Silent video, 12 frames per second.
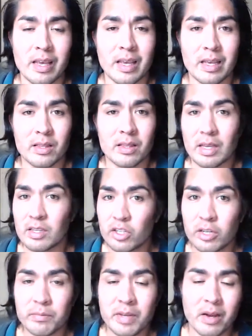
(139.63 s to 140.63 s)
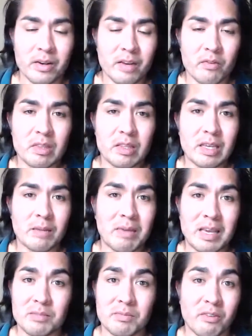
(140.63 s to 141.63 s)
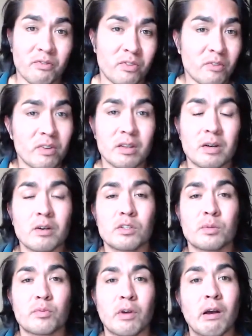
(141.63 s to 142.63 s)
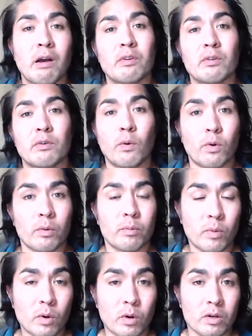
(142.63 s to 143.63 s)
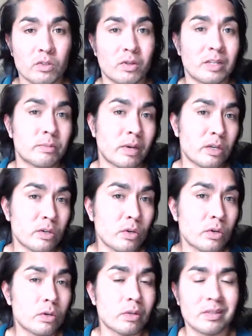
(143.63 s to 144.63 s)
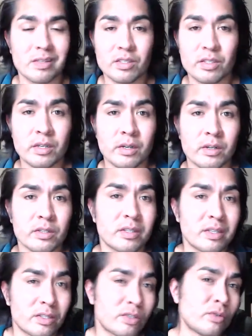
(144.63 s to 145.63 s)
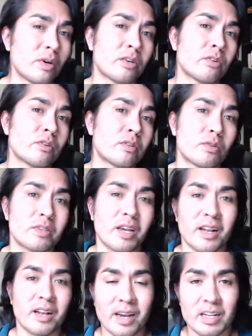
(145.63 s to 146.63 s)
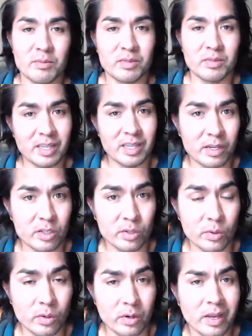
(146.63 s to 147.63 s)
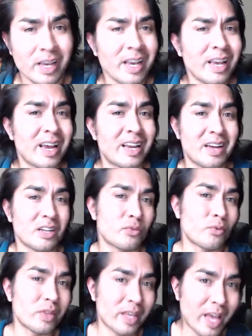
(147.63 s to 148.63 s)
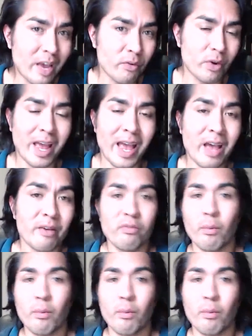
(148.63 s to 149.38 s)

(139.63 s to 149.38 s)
and things shipped out and everything. It pays me $50 in profit or more. So that's my goal this year is to get 200 of those kind of items in my store and not to really ever have